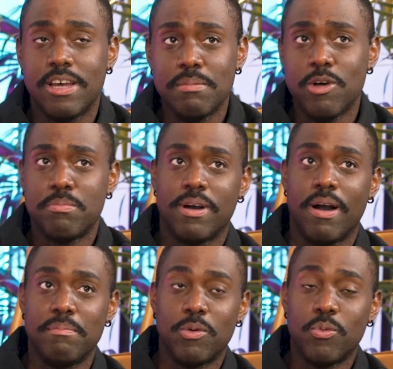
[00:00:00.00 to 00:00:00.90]
Tell me a little bit.
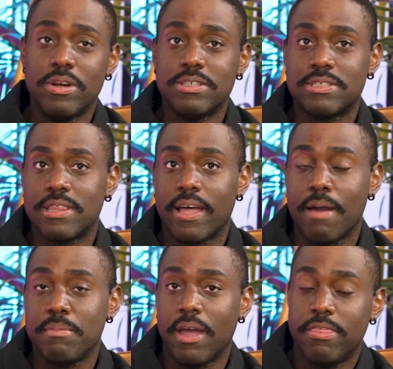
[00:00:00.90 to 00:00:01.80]
I mean, what is it like?
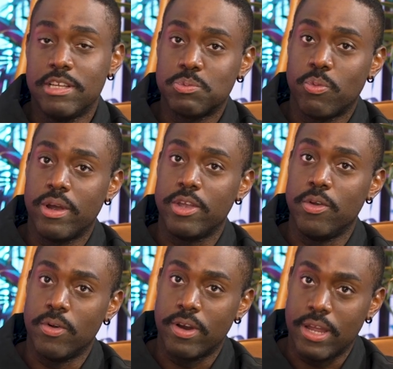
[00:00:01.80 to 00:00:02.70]
I mean, at this point,
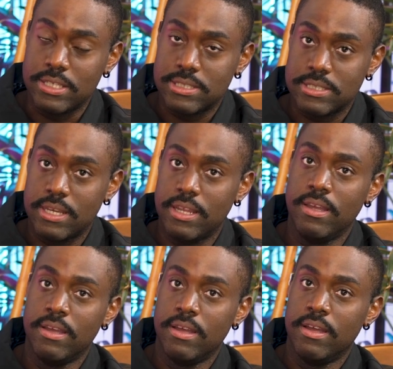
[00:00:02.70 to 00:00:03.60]
you're a
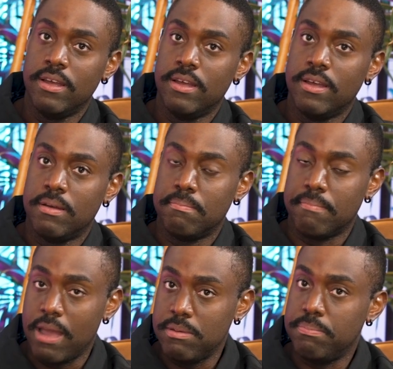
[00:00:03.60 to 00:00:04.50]
city
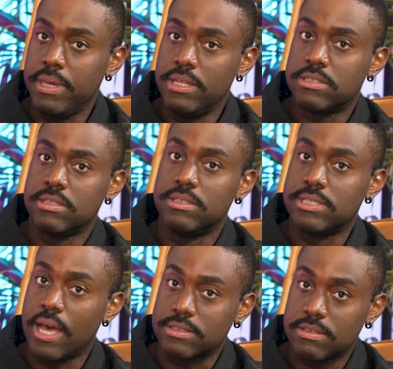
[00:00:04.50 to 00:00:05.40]
Miami Beach
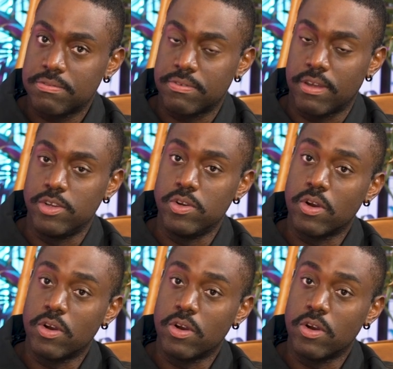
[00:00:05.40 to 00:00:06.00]
detective, and